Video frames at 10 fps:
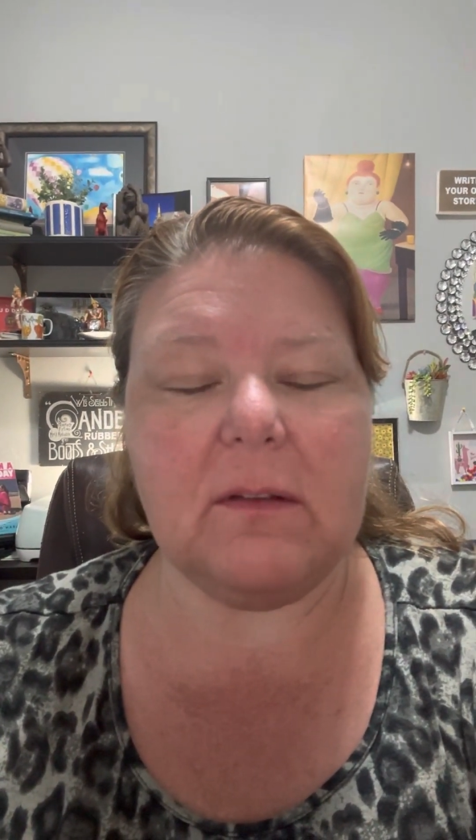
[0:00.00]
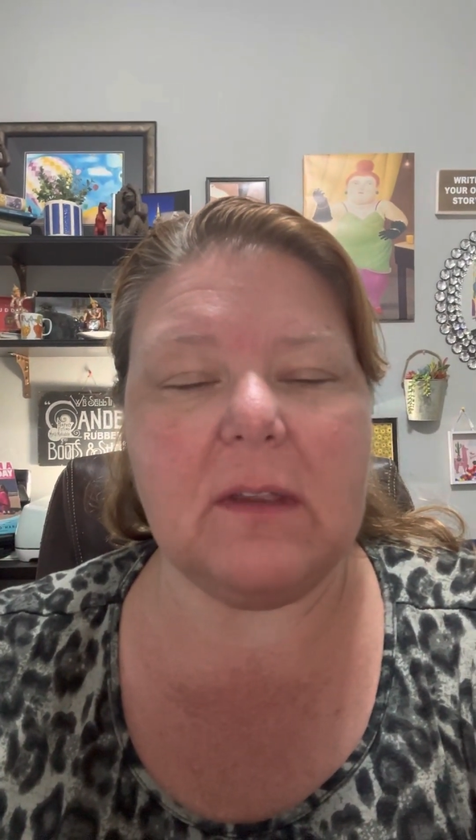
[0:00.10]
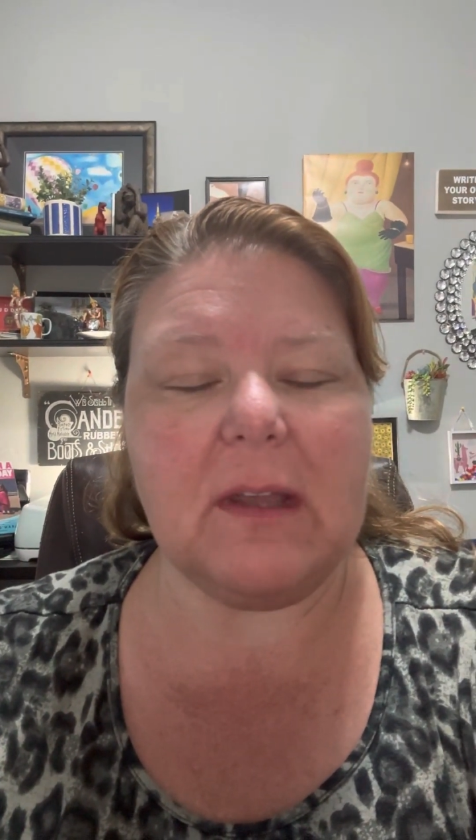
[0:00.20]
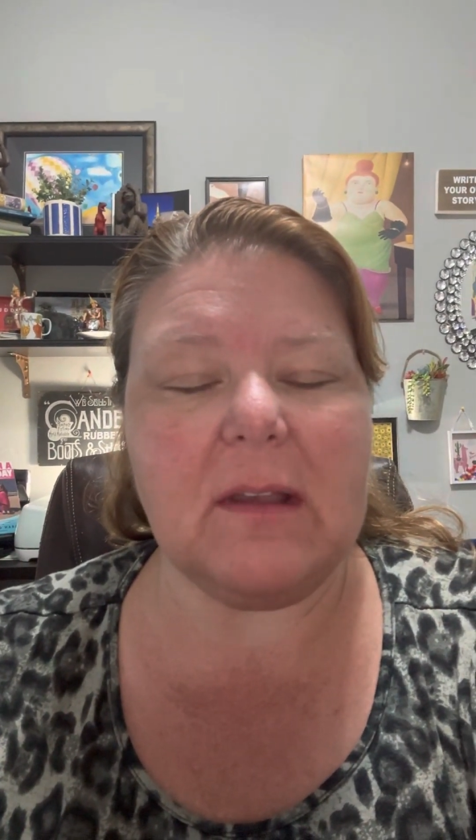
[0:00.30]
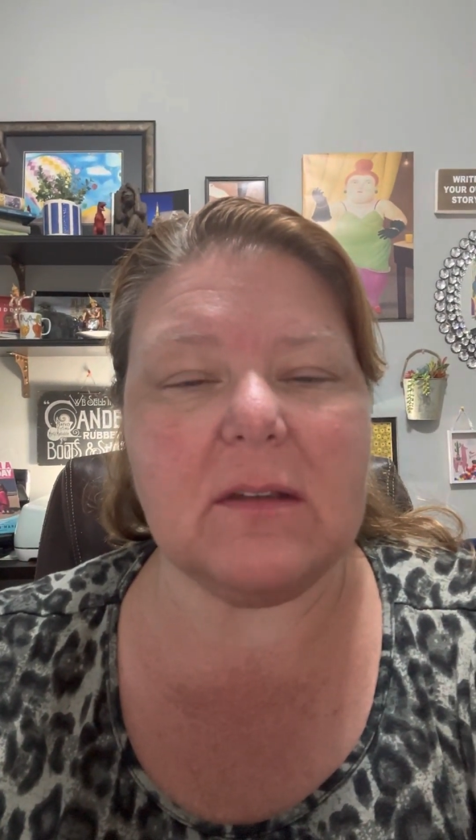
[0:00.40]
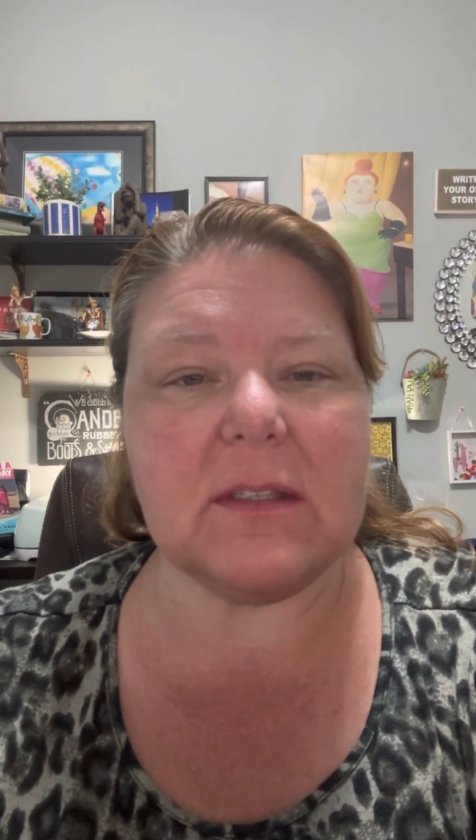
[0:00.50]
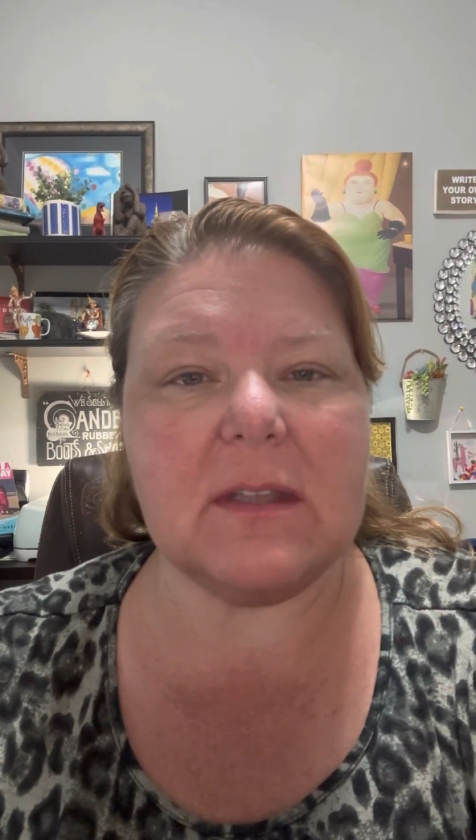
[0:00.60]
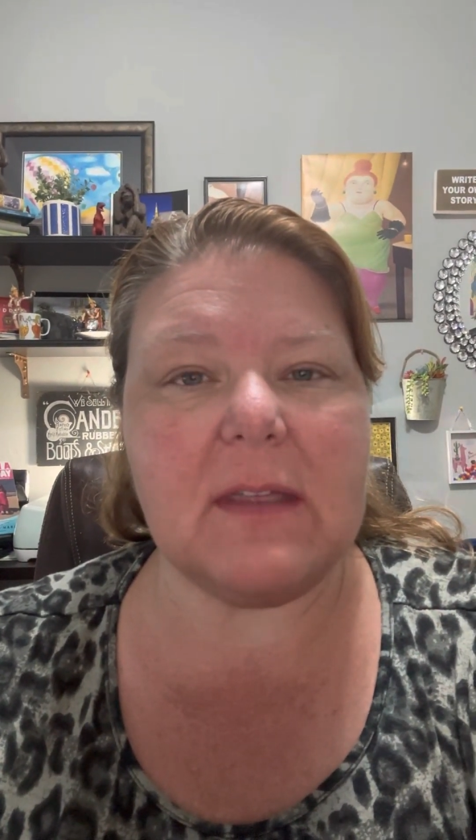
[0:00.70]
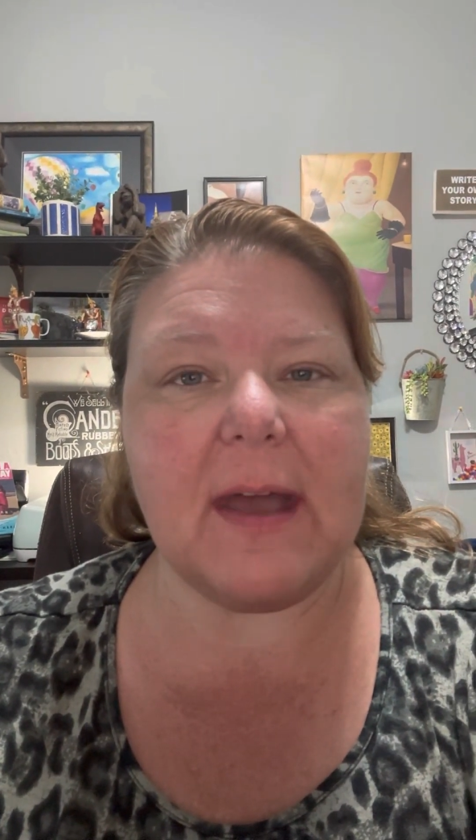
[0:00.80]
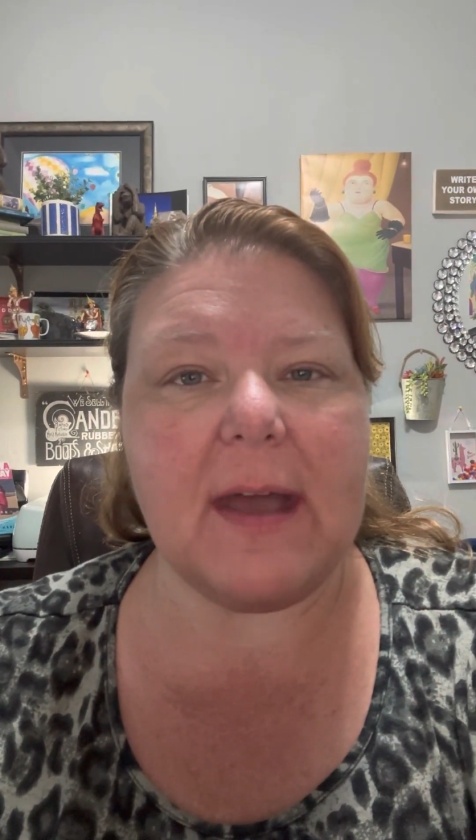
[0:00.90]
things
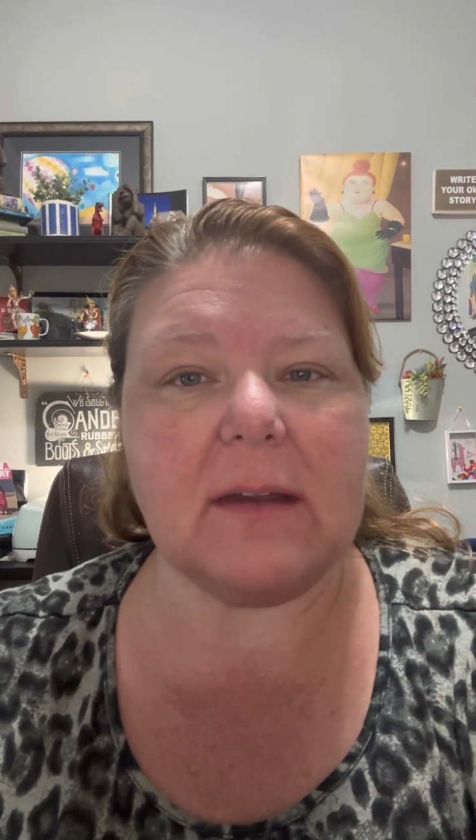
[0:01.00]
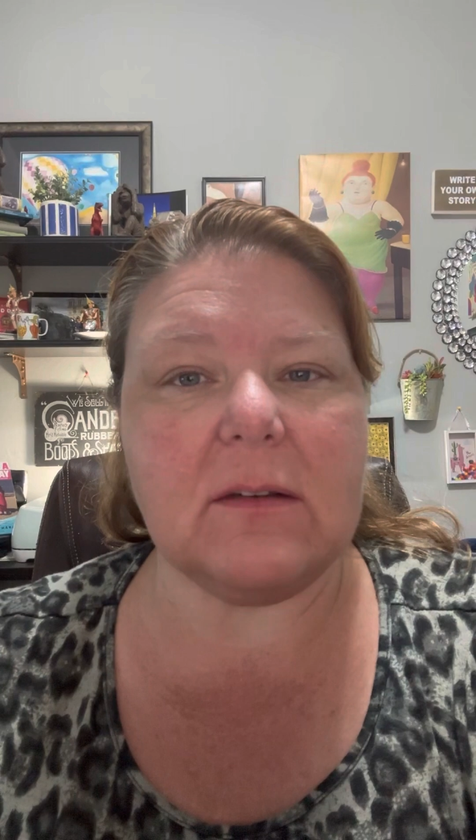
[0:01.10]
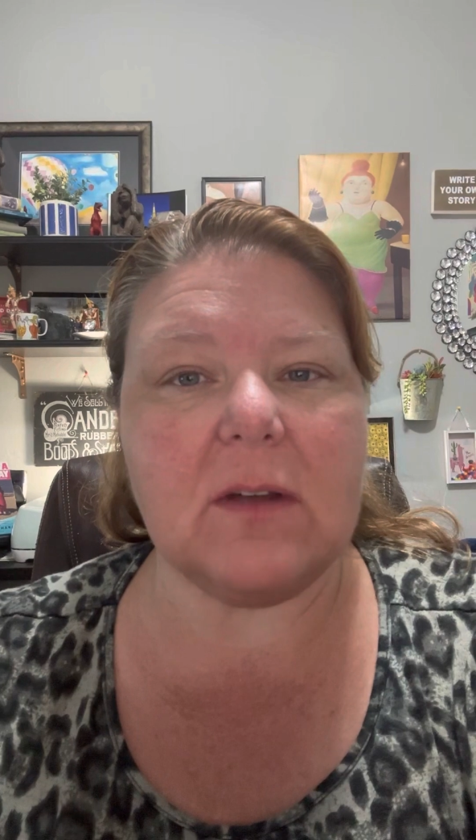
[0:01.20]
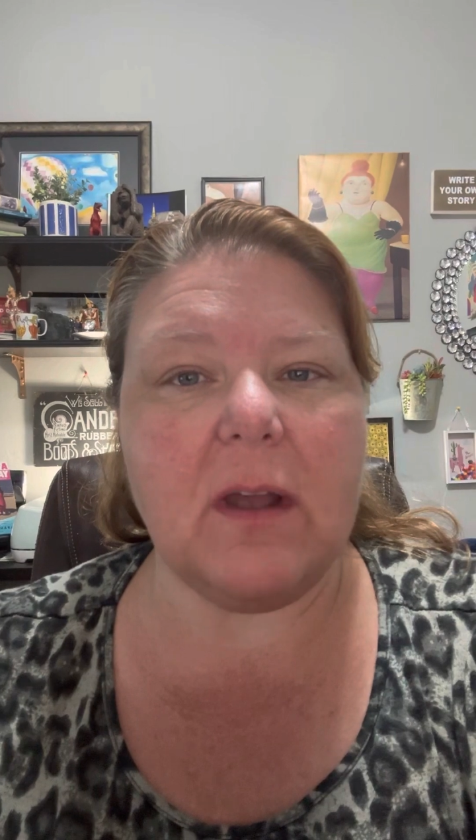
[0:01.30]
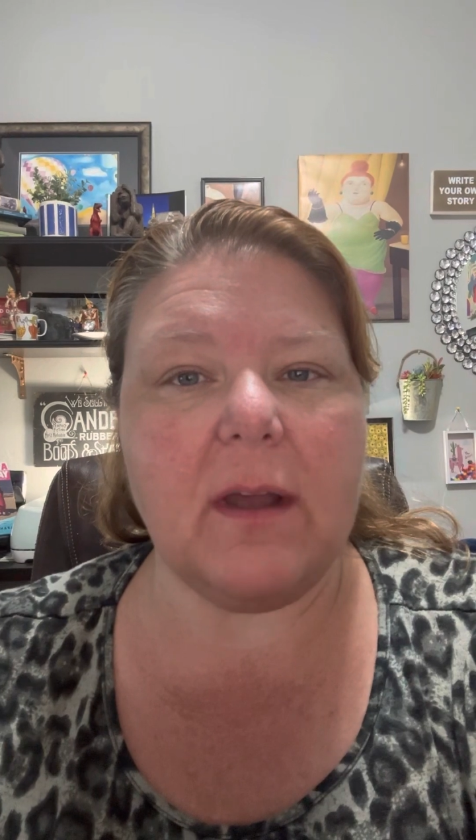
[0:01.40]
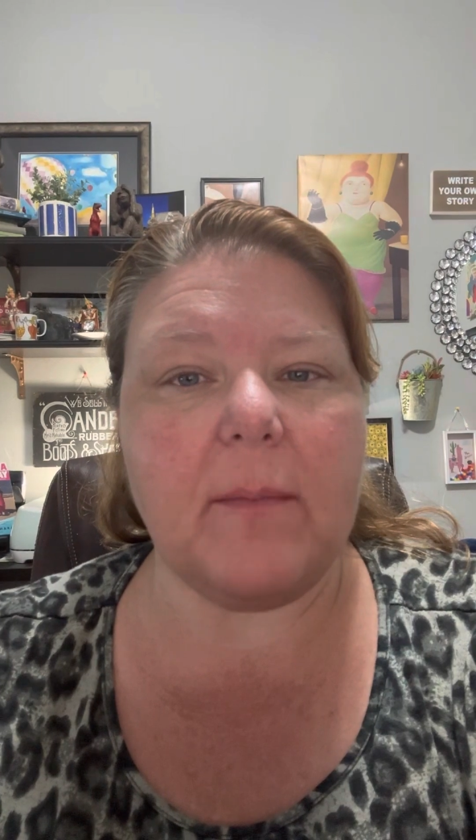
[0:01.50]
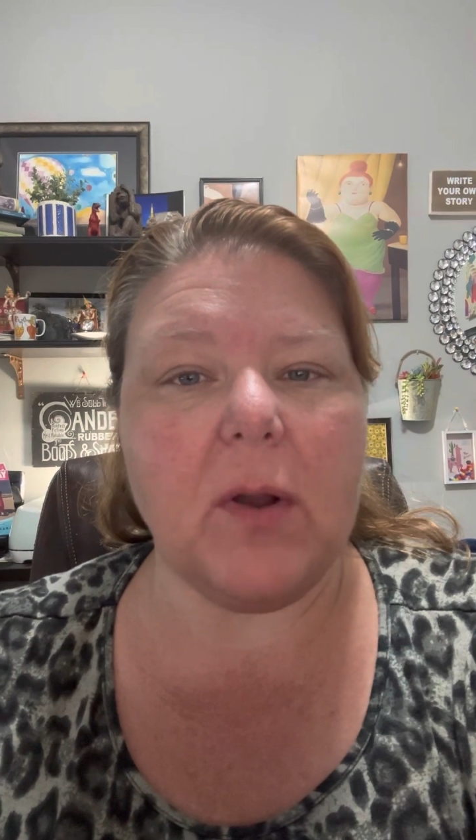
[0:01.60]
that um,